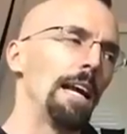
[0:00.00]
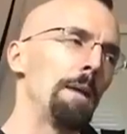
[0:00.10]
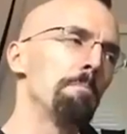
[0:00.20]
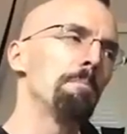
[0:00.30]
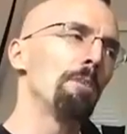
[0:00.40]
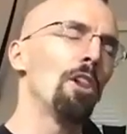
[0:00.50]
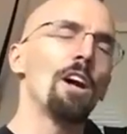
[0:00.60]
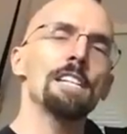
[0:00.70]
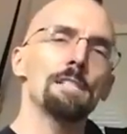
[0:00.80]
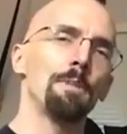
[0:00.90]

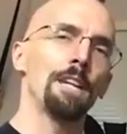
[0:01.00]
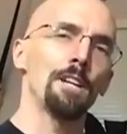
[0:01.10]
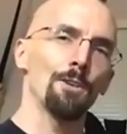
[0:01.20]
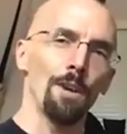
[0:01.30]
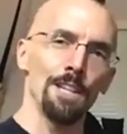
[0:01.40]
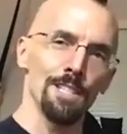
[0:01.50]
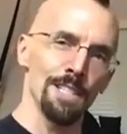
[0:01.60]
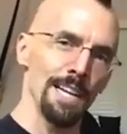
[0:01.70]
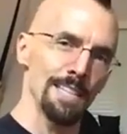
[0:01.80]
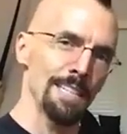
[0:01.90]
implausibly courageous
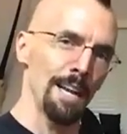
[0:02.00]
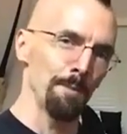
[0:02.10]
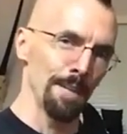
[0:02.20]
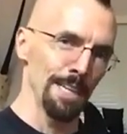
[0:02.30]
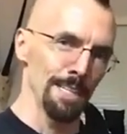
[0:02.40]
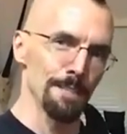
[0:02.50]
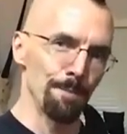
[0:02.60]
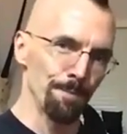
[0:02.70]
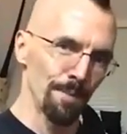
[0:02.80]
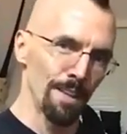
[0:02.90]
that statement is.
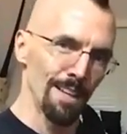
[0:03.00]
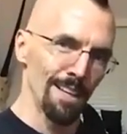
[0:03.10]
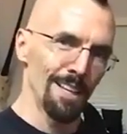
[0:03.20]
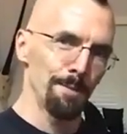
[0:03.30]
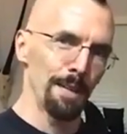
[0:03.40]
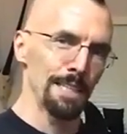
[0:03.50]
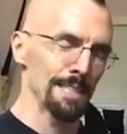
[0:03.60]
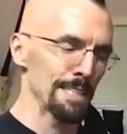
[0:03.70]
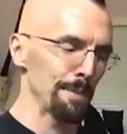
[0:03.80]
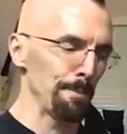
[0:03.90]

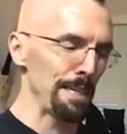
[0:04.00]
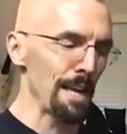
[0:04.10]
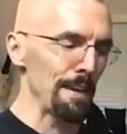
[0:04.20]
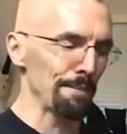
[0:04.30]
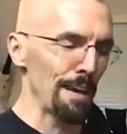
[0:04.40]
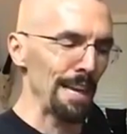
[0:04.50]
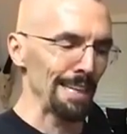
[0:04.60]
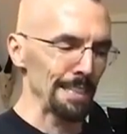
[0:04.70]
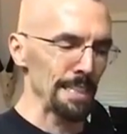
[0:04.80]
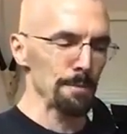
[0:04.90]
Because to be
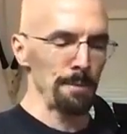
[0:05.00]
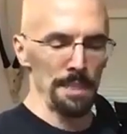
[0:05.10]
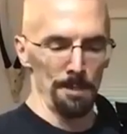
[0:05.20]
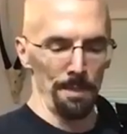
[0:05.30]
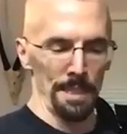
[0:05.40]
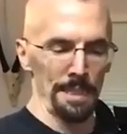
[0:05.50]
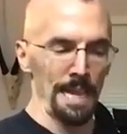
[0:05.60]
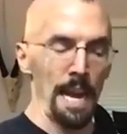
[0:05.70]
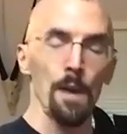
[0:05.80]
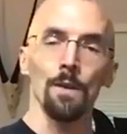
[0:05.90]
nonviolent doesn't mean to be
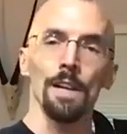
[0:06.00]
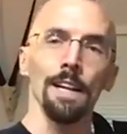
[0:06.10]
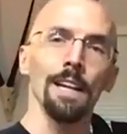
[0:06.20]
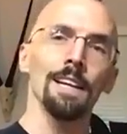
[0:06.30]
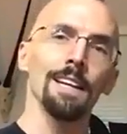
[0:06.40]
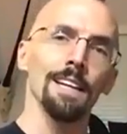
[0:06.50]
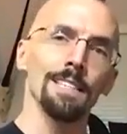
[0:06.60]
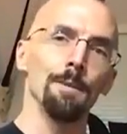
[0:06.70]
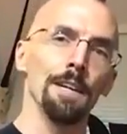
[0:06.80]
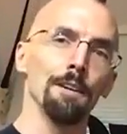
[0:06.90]
cowardly and
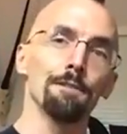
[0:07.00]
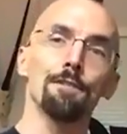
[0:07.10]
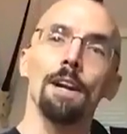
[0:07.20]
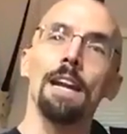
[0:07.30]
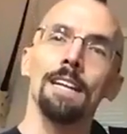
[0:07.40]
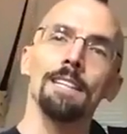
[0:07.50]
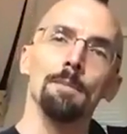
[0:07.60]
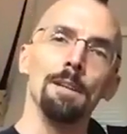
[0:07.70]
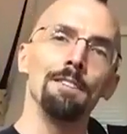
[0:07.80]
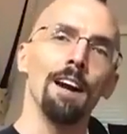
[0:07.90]
to be afraid to
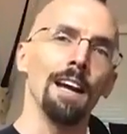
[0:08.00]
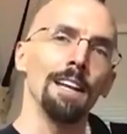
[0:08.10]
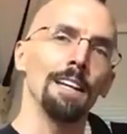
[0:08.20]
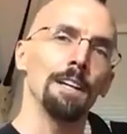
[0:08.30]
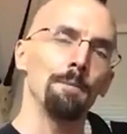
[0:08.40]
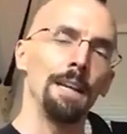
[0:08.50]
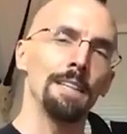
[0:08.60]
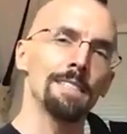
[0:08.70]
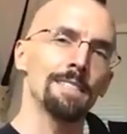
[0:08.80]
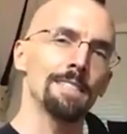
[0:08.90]
be violent. It
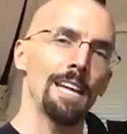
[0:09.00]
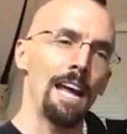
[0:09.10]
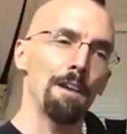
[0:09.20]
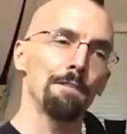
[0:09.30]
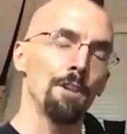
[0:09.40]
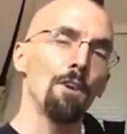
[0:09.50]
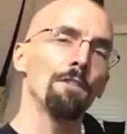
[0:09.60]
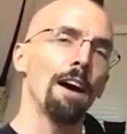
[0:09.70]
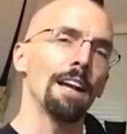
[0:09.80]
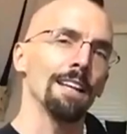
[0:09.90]
means to have no
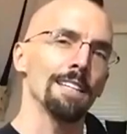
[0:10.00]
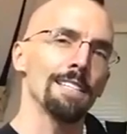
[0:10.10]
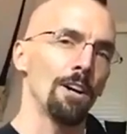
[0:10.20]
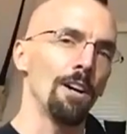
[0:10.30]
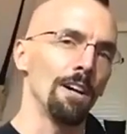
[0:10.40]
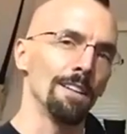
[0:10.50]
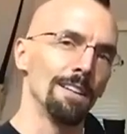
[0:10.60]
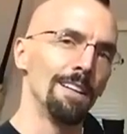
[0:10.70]
violence at all.